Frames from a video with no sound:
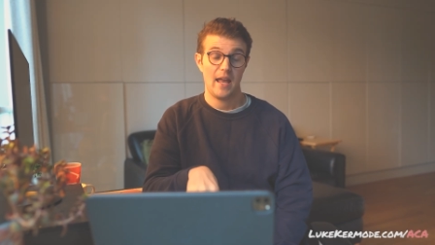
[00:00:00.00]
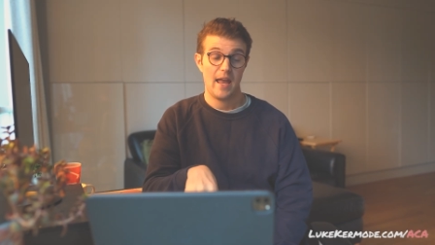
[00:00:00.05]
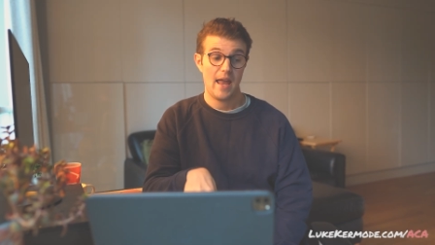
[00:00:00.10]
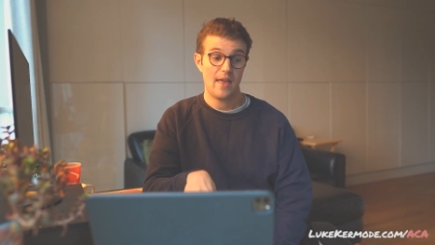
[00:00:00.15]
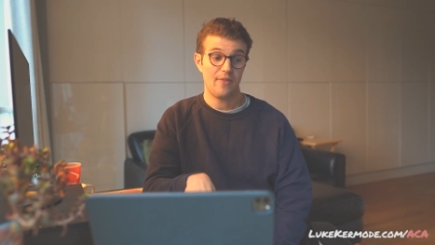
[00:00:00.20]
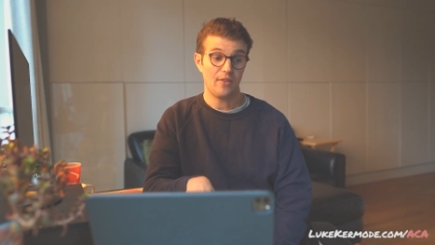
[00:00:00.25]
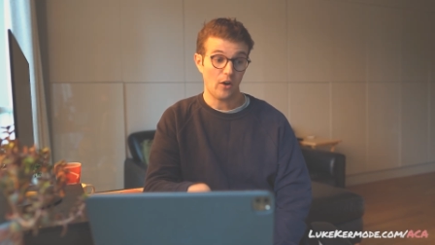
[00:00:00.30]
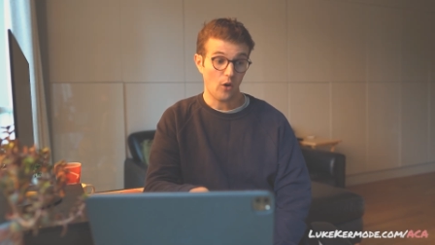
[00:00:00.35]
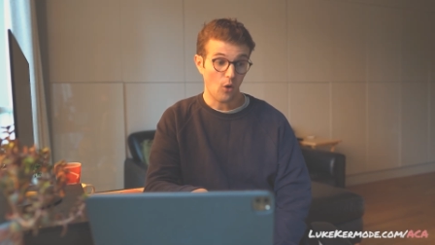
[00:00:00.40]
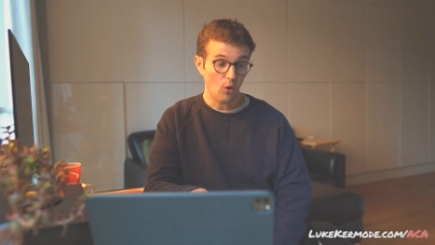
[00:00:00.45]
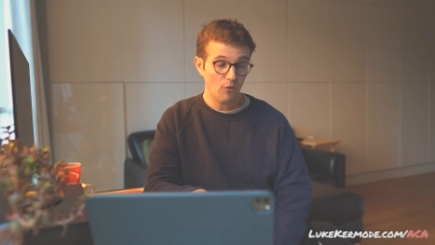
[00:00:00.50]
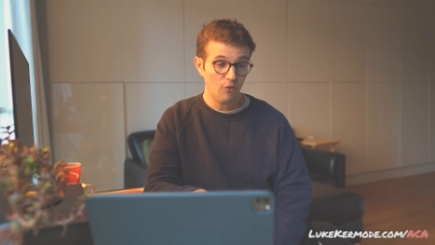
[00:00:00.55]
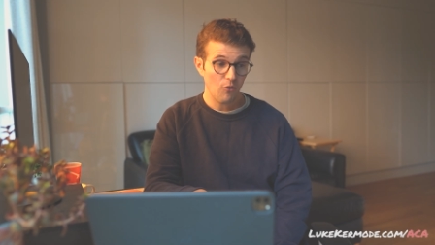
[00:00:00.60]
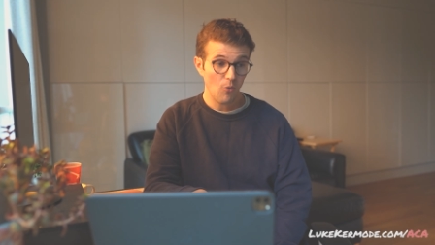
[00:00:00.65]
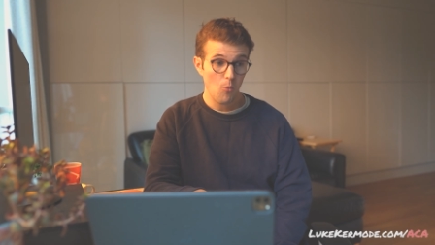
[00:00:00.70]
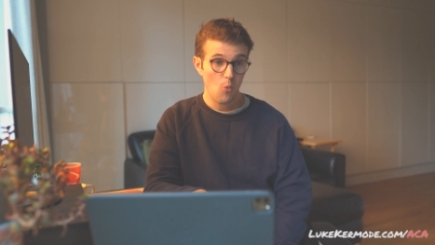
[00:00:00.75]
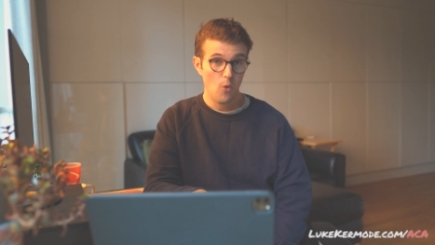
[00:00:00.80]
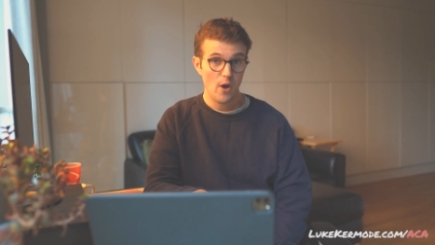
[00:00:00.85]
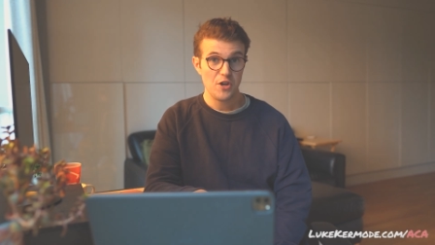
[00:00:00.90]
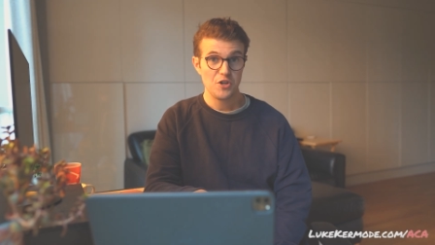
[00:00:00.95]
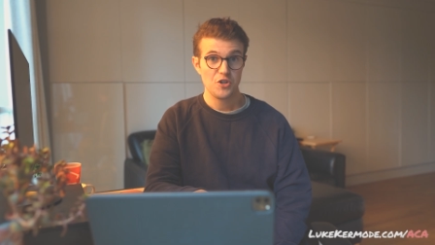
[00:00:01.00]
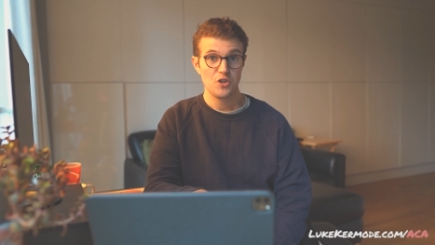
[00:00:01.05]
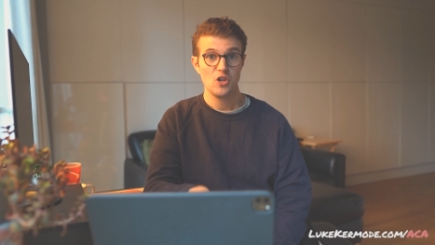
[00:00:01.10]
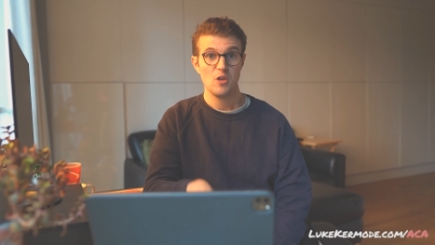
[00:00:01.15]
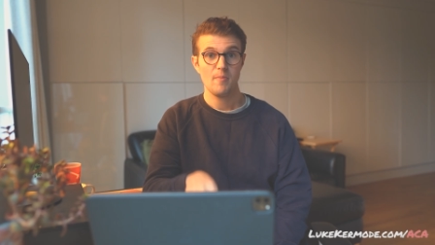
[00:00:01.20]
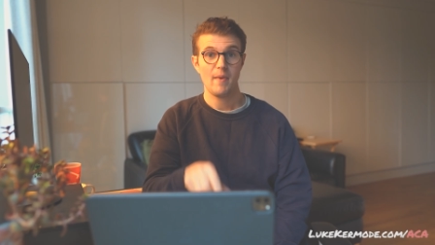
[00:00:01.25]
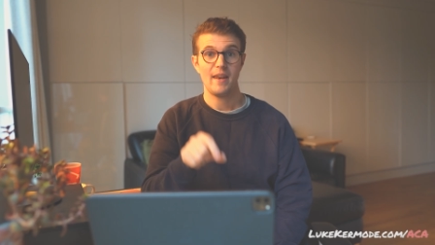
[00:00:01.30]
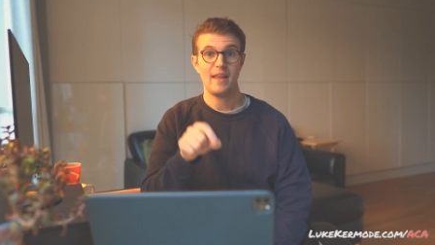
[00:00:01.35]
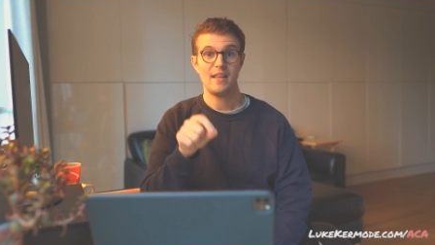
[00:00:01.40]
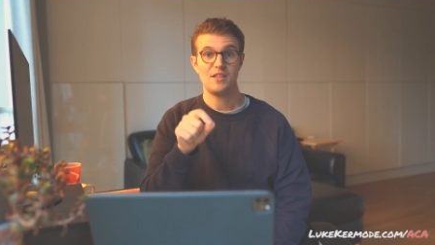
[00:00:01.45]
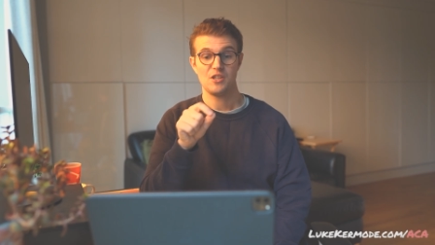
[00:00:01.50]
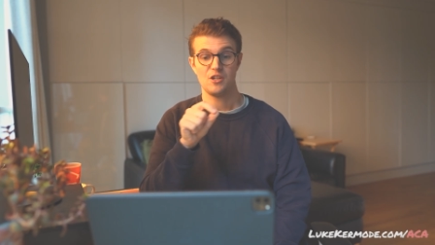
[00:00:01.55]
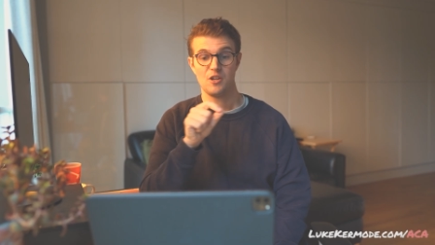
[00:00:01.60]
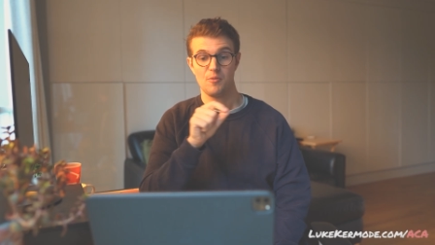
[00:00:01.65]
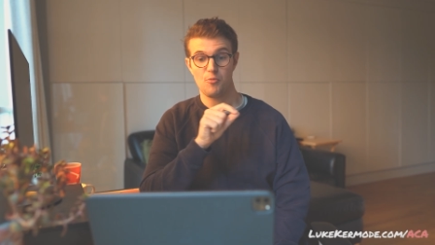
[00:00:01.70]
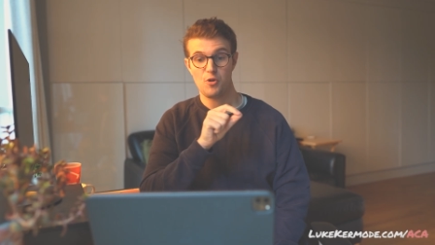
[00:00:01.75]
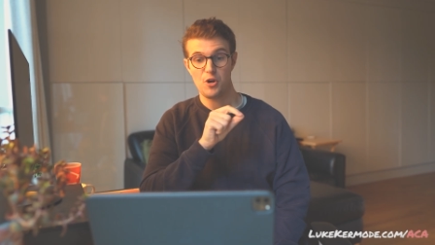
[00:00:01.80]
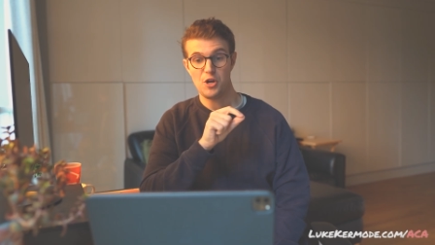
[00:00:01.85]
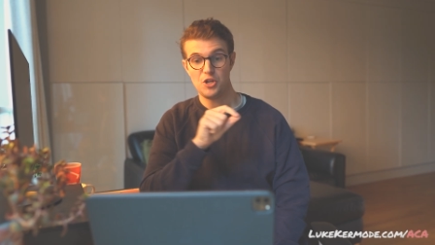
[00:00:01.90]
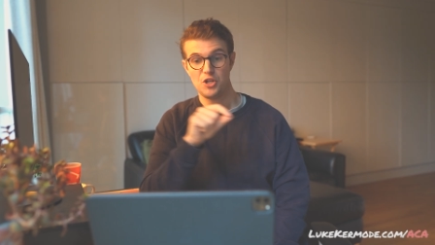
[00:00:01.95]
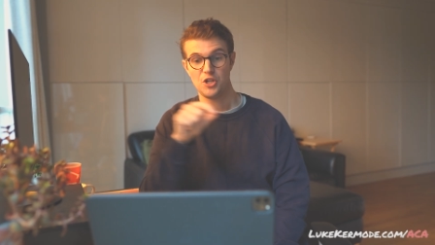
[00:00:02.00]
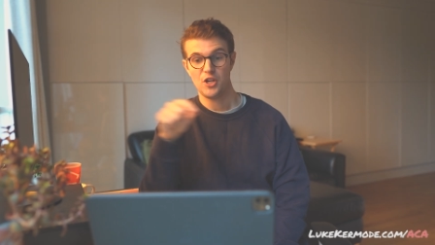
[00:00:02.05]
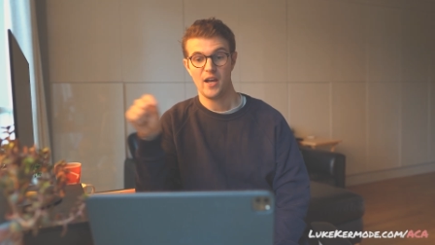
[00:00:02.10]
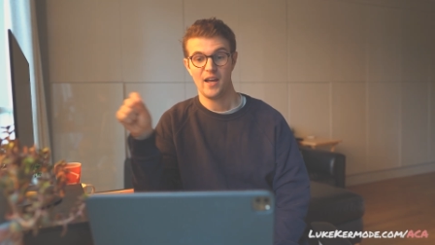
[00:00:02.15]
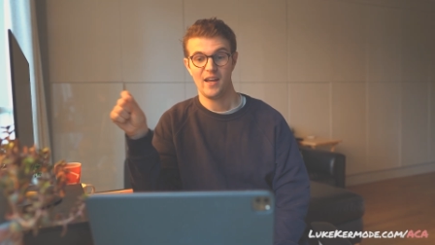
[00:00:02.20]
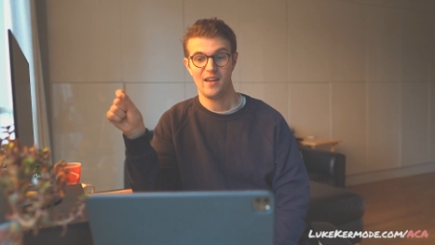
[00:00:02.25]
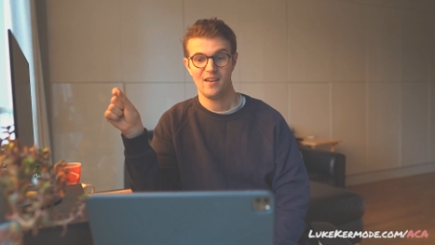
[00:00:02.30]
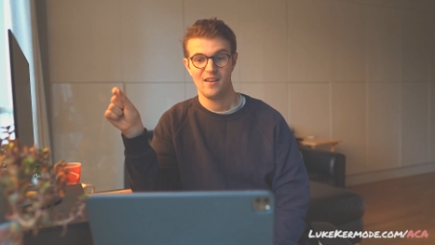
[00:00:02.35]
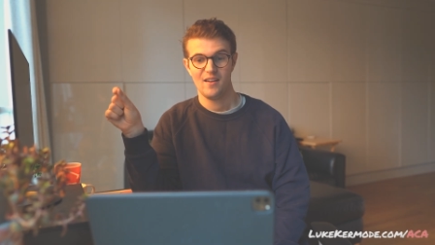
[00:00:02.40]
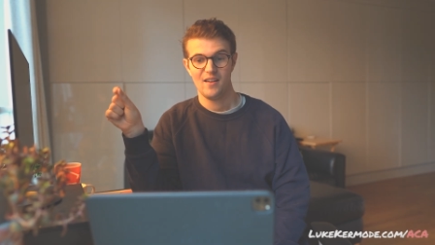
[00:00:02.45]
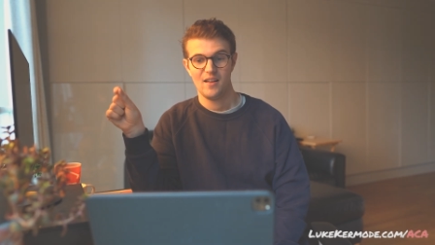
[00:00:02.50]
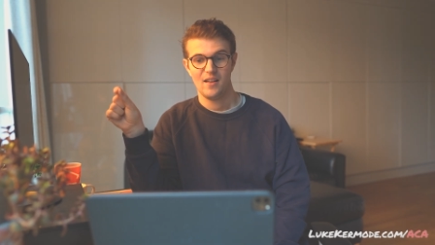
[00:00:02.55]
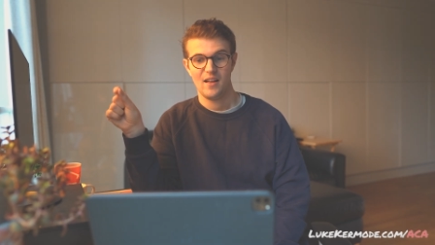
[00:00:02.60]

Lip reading: In the long form question, you may need to depreciate